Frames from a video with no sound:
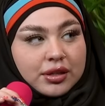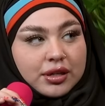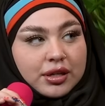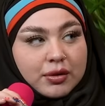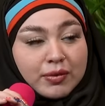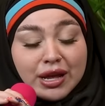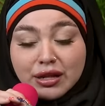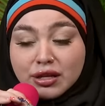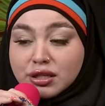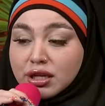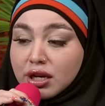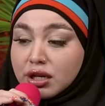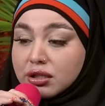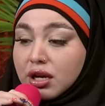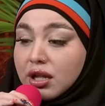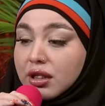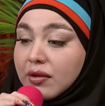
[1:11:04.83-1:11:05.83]
And then we had to sing
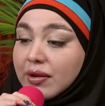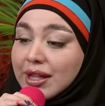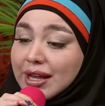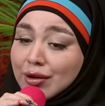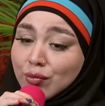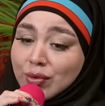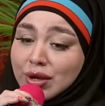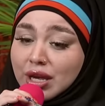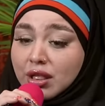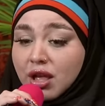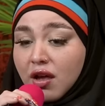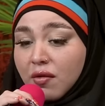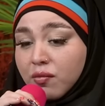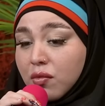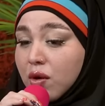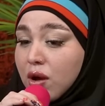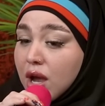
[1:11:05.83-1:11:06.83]
a song that went like, "We
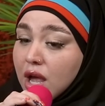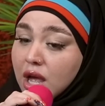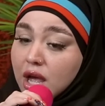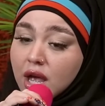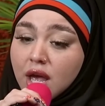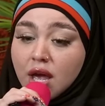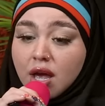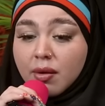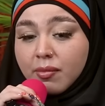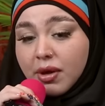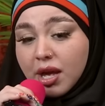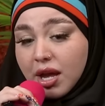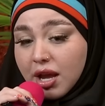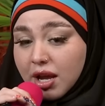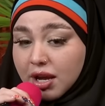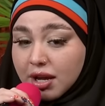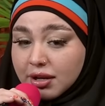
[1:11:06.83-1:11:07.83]
love
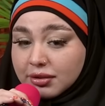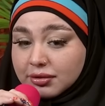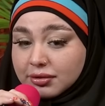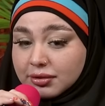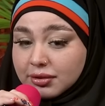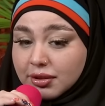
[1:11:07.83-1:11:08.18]
Muhammad."